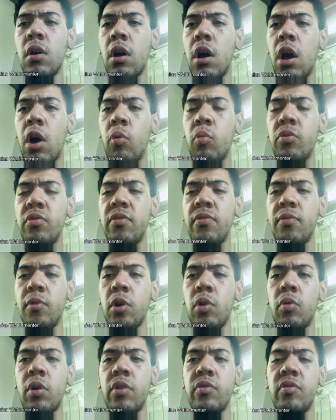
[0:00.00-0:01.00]
I want to
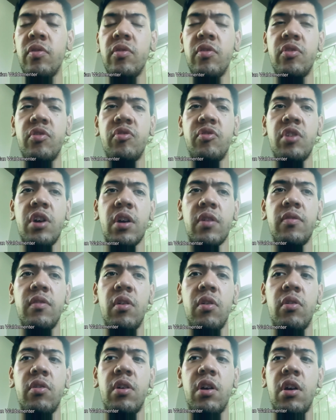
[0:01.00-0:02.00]
figure out this jack
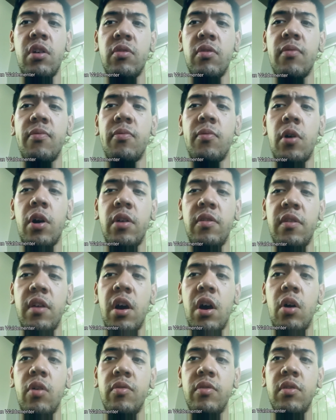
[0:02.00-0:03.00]
there has a find
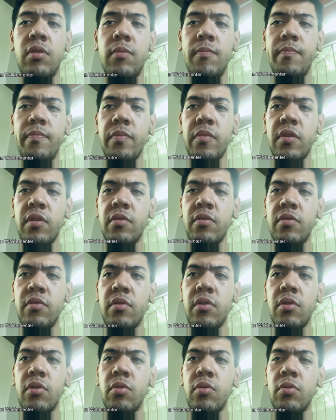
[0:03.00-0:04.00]
out.
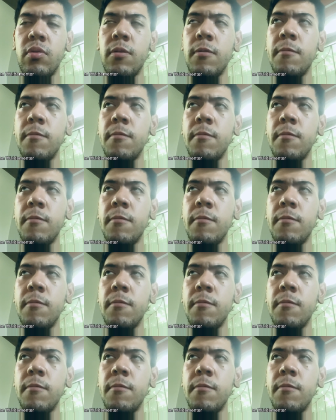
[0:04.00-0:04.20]
So